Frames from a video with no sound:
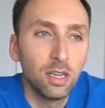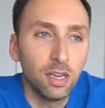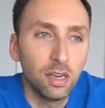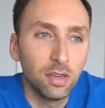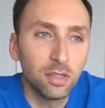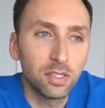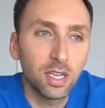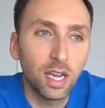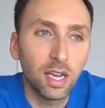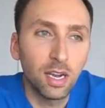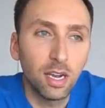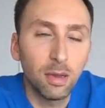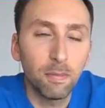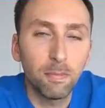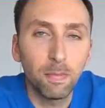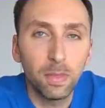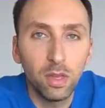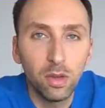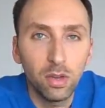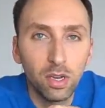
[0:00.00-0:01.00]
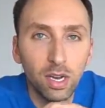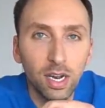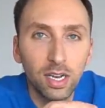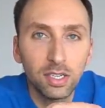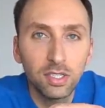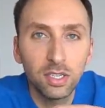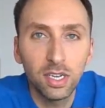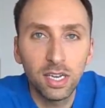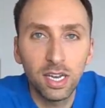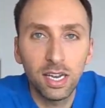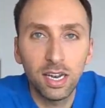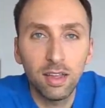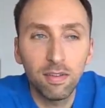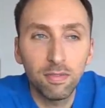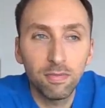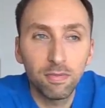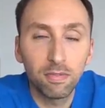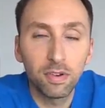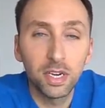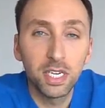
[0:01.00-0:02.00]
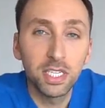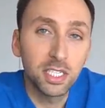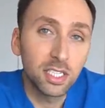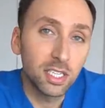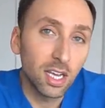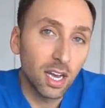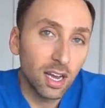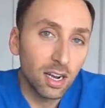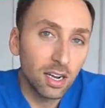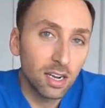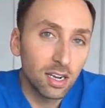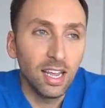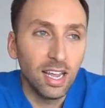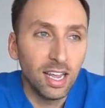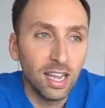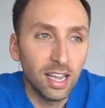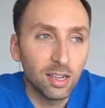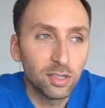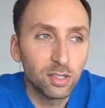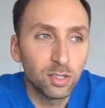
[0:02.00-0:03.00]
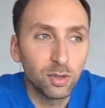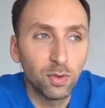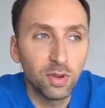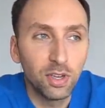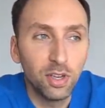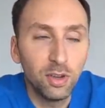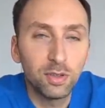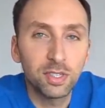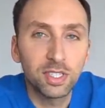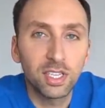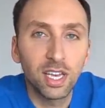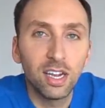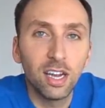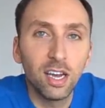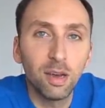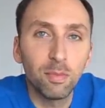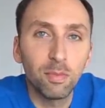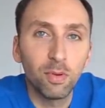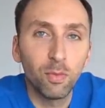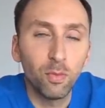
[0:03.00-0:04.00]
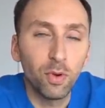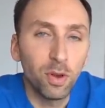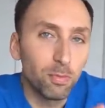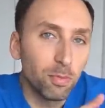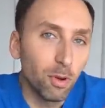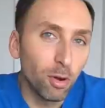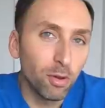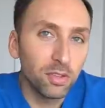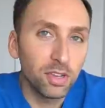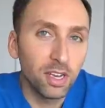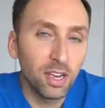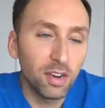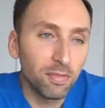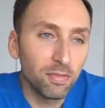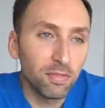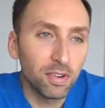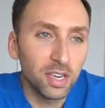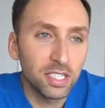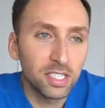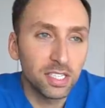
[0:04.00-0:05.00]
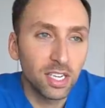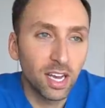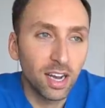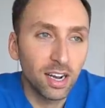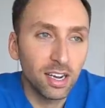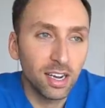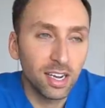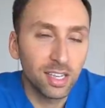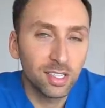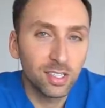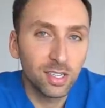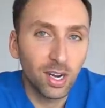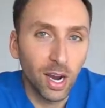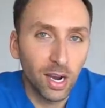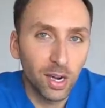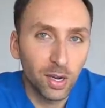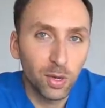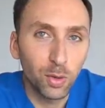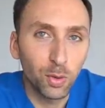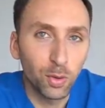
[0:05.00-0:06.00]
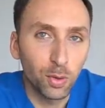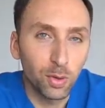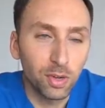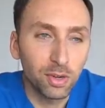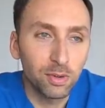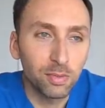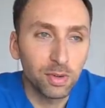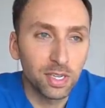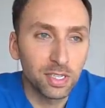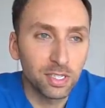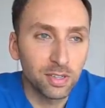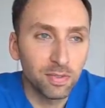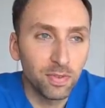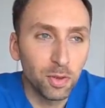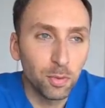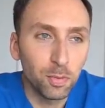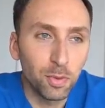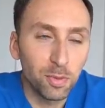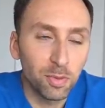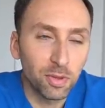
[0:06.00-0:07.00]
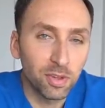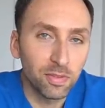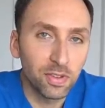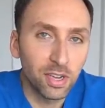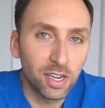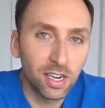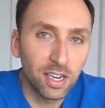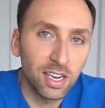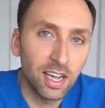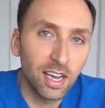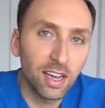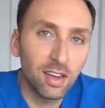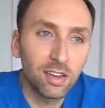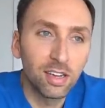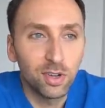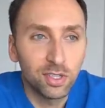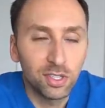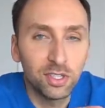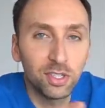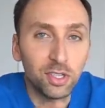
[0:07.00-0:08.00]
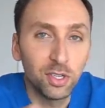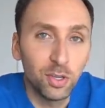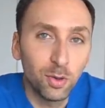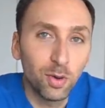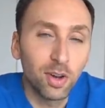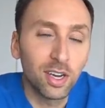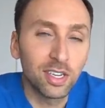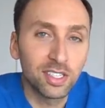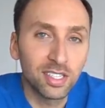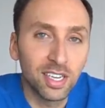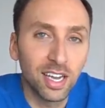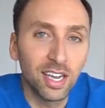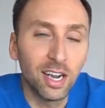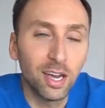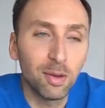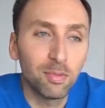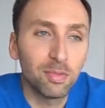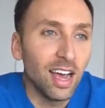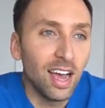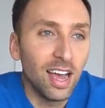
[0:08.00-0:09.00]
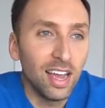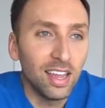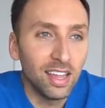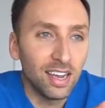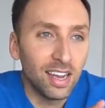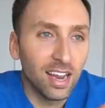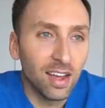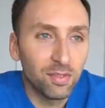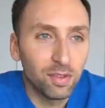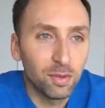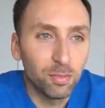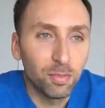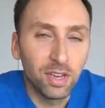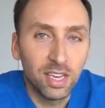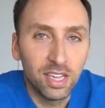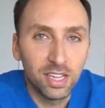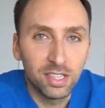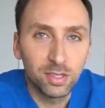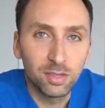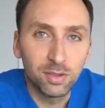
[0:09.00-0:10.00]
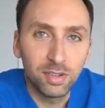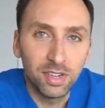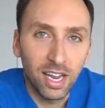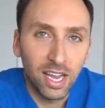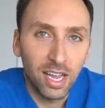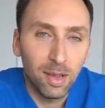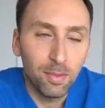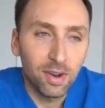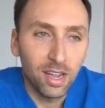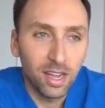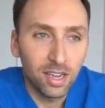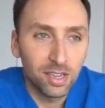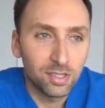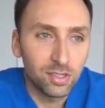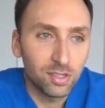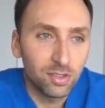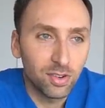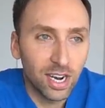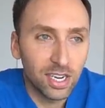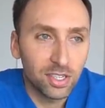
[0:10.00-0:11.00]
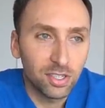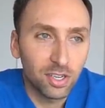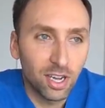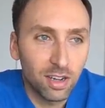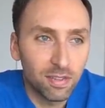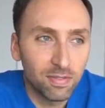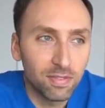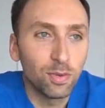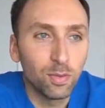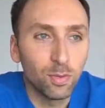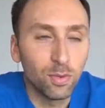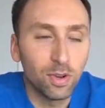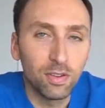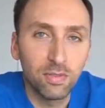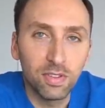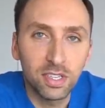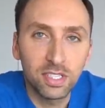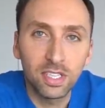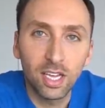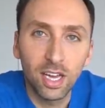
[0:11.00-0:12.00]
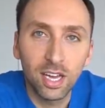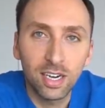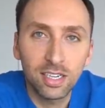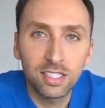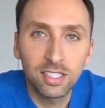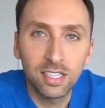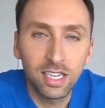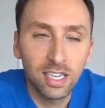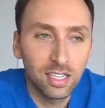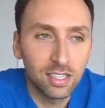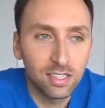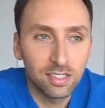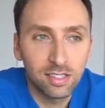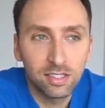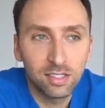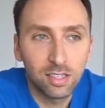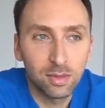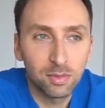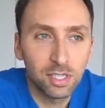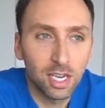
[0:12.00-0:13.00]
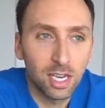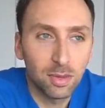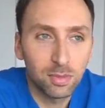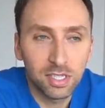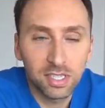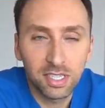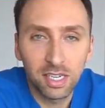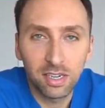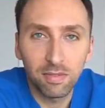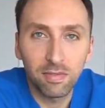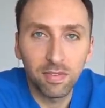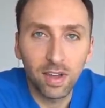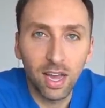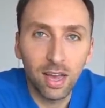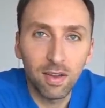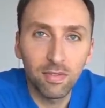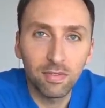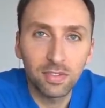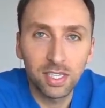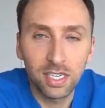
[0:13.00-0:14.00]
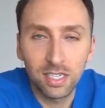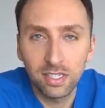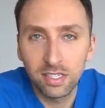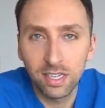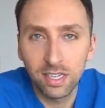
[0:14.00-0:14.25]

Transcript: when you sign up, you can actually get a free stock. And so when you sign up, we both get a free stock and it's kind of cool because a few people have done it now. Once you all sign up, I like have to play this little game and I scratch off one of the stocks and sometimes it's like a five, six,